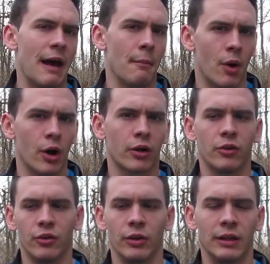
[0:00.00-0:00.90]
mark,
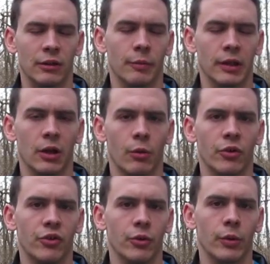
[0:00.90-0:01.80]
to a little bit lower
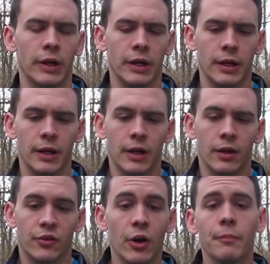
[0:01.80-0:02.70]
too.
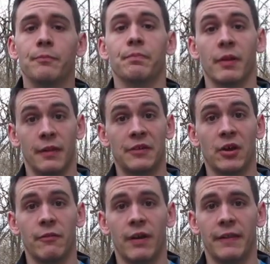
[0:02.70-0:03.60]
So that's
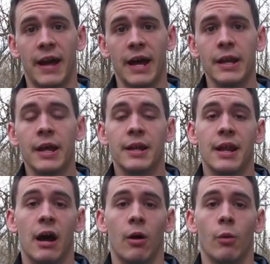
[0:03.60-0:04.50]
how you find that.
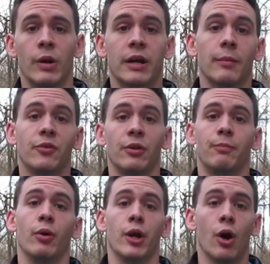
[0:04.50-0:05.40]
Now, when it comes to
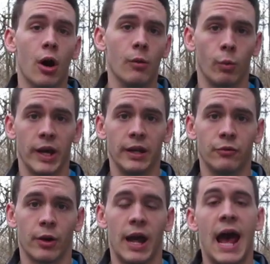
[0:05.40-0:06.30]
putting on weight,
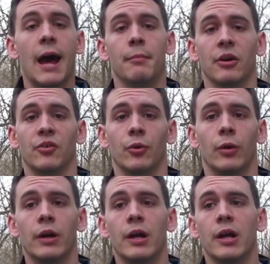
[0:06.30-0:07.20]
trying to add muscle,
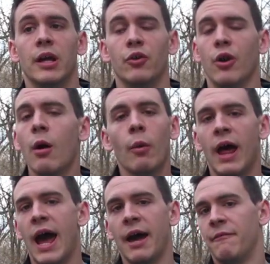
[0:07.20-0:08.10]
you don't want
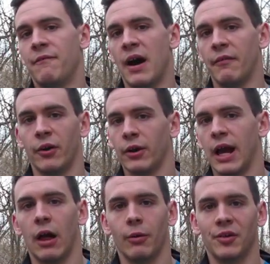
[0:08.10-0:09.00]
to add 500
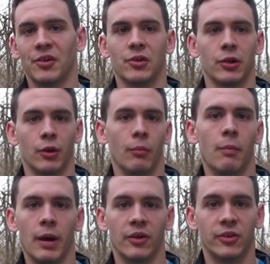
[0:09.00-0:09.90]
calories. That's a
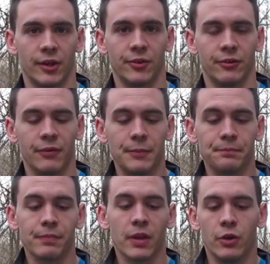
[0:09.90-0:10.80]
little excessive.
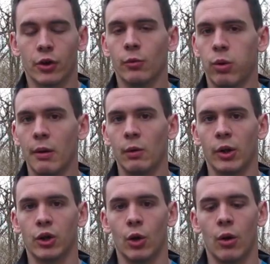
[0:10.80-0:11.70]
You're going to probably want
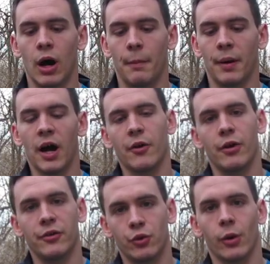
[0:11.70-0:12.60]
to go up
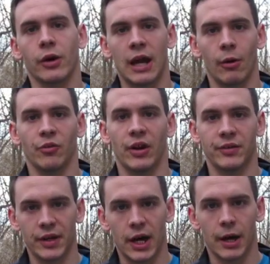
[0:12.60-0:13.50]
100, 200 calories at a
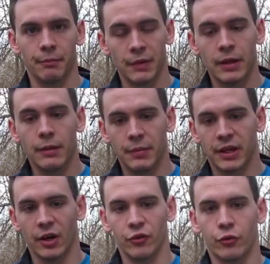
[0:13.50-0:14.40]
time,
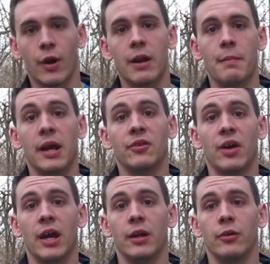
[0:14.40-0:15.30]
because you're trying to
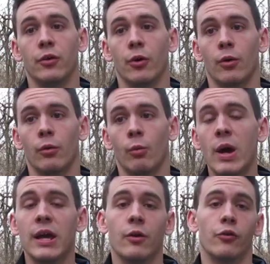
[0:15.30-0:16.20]
maintain your
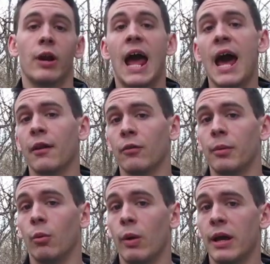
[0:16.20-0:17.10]
weight. You're trying to add a little bit
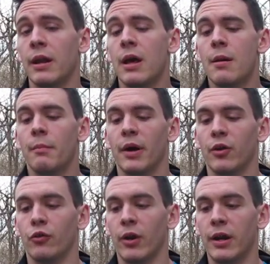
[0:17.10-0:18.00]
of weight, but
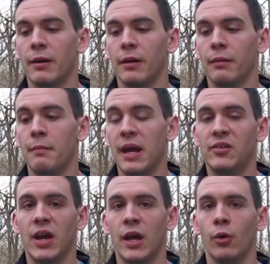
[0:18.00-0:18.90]
you're trying to
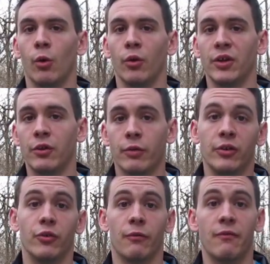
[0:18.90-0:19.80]
maintain or
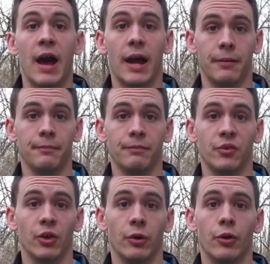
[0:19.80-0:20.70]
decrease your fat.
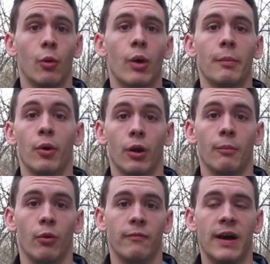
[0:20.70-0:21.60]
So you don't want to put on
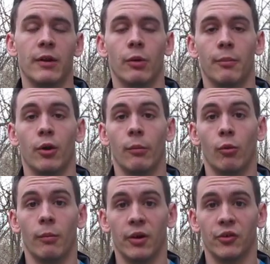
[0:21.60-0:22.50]
more fat, you want to put on
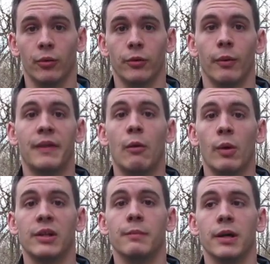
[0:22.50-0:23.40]
more muscle. You want that
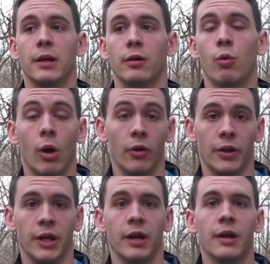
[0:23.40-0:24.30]
weight to be
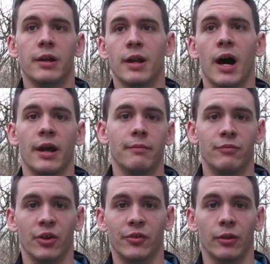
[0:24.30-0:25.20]
quality, not
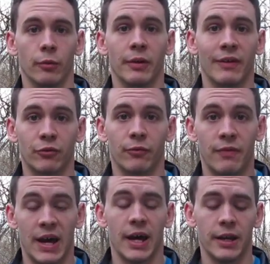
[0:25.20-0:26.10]
just a little bit of extra
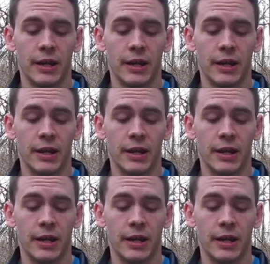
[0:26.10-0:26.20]
fat.